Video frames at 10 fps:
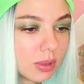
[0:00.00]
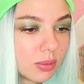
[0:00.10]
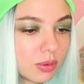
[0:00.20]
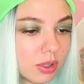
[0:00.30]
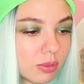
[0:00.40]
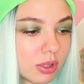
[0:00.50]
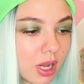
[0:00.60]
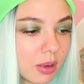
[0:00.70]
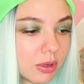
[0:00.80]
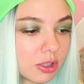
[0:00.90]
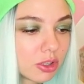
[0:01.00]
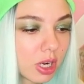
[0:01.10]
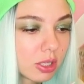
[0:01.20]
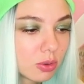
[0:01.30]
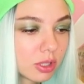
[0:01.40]
Let's get you to
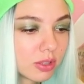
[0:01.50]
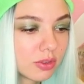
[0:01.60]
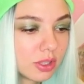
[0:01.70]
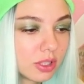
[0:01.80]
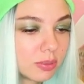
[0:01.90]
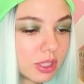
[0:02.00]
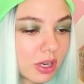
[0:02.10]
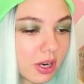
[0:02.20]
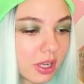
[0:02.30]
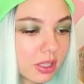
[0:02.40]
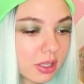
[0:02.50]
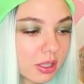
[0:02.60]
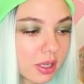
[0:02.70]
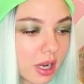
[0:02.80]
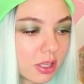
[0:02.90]
sleep. Oh, sorry, Mr.
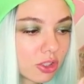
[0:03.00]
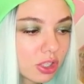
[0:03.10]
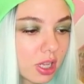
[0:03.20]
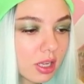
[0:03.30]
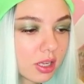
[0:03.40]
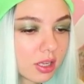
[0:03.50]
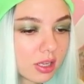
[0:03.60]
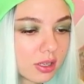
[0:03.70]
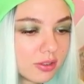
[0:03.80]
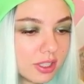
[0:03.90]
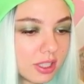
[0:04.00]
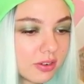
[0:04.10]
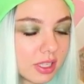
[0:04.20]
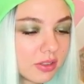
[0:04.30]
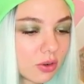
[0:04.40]
Hank. Angela?
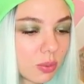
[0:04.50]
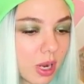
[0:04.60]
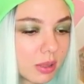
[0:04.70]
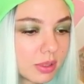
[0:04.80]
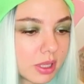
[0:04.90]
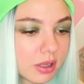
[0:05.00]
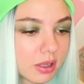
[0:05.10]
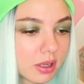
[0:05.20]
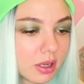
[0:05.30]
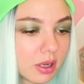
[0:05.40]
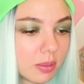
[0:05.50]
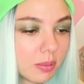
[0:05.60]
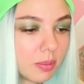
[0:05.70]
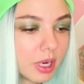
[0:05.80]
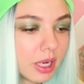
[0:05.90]
Okay, it's time to sleep.
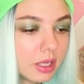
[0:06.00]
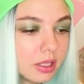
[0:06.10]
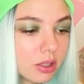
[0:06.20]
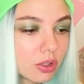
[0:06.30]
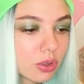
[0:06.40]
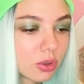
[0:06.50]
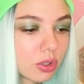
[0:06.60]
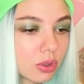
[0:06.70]
Hey, Benny, what are you